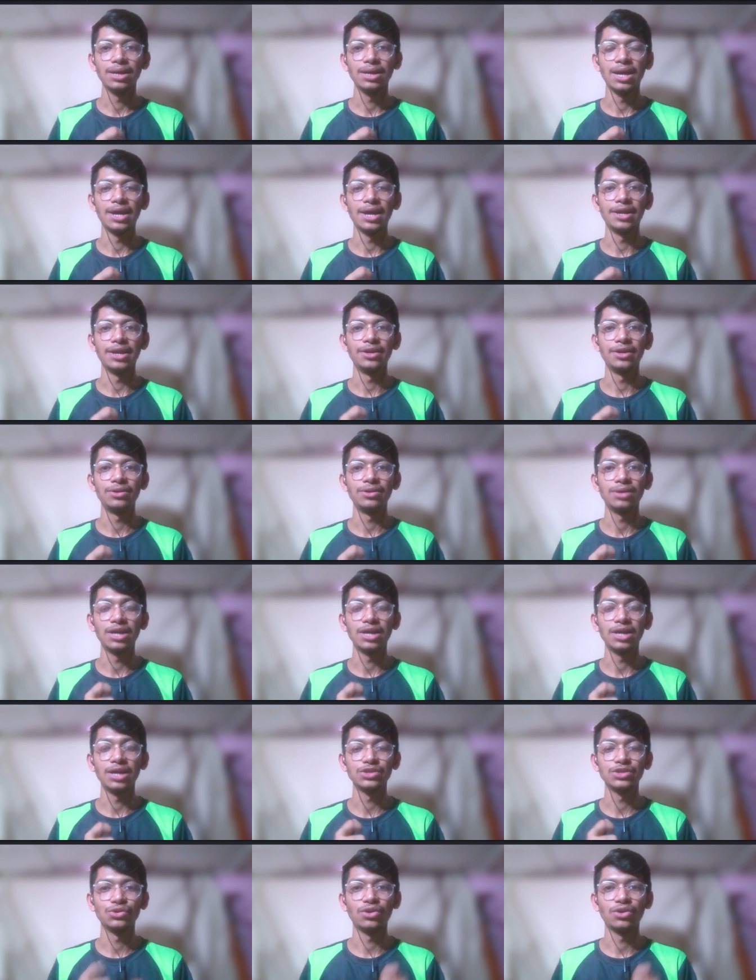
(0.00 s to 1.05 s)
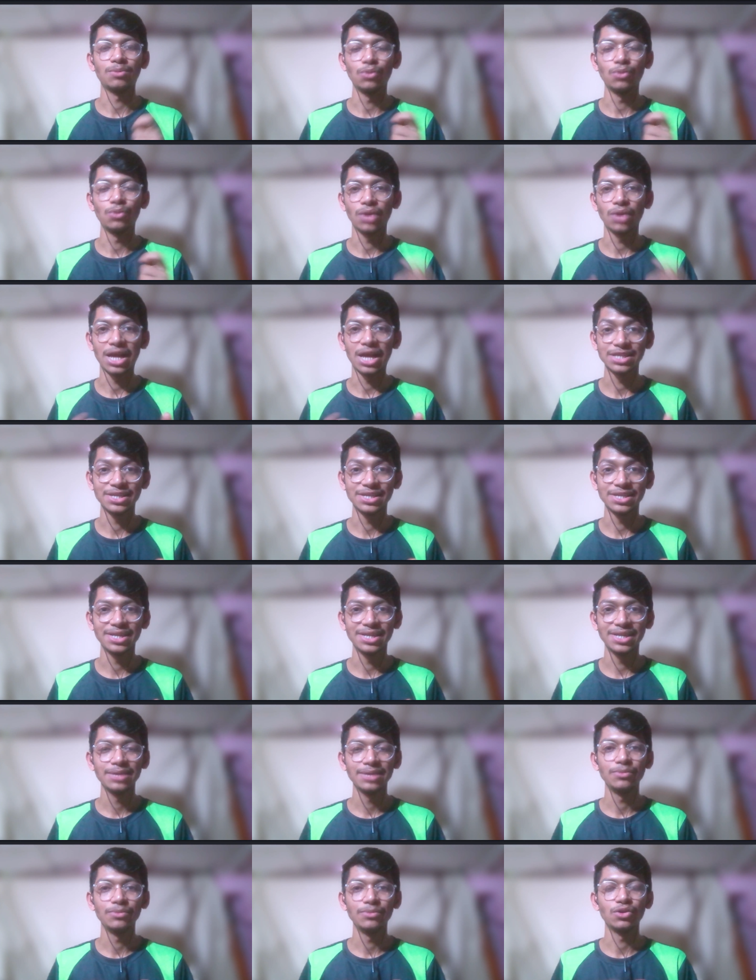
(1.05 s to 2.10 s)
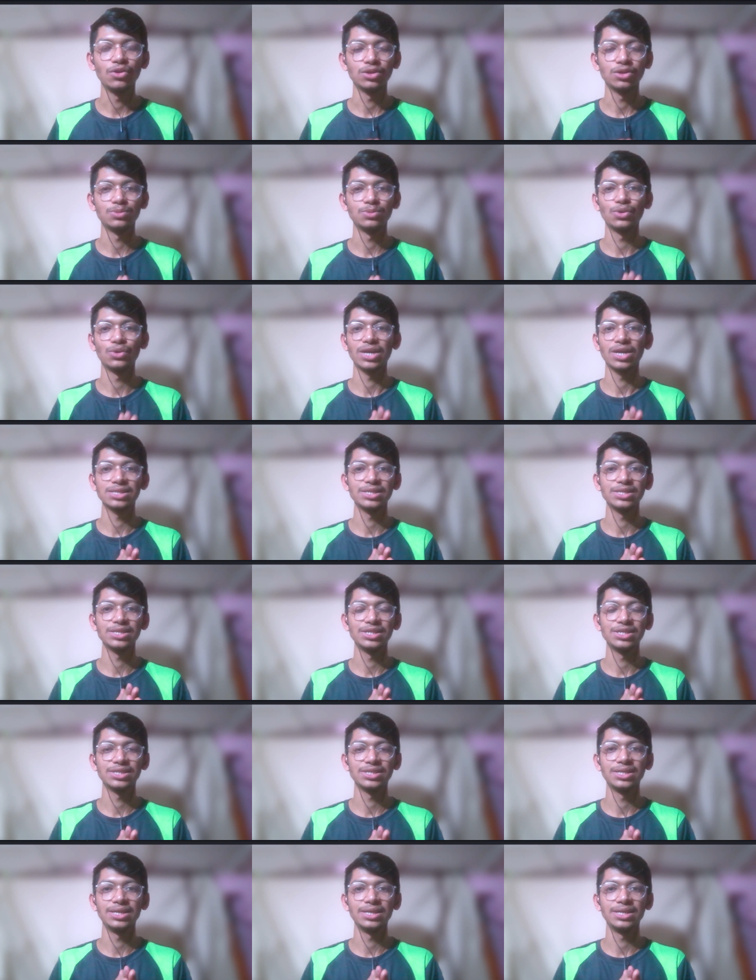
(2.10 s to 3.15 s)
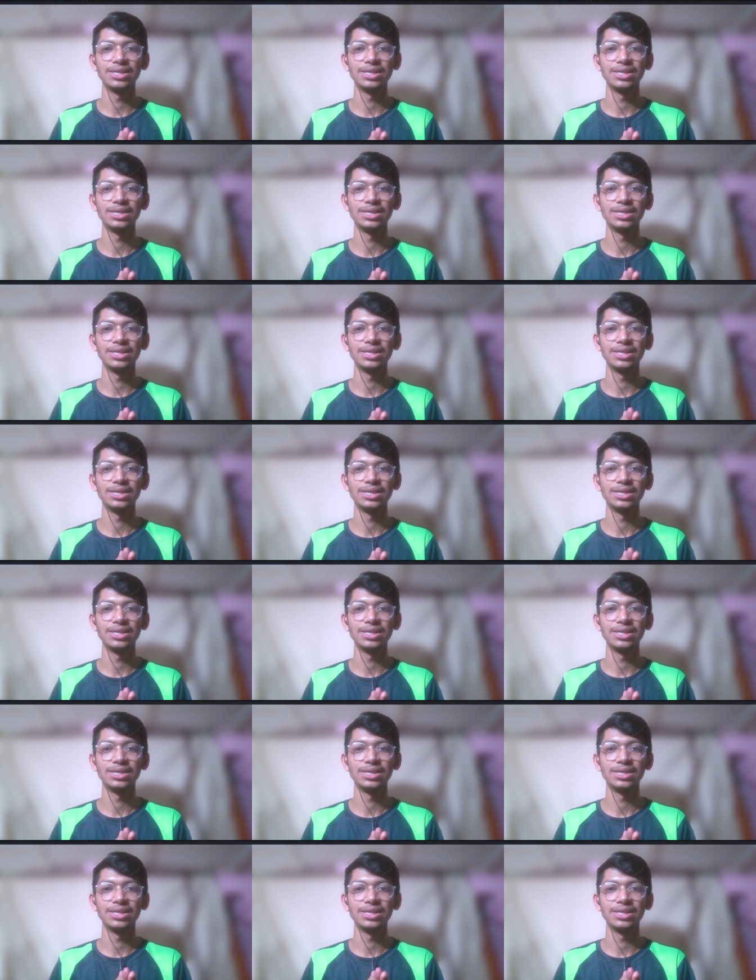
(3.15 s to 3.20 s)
And I should not procrastinate, because procrastination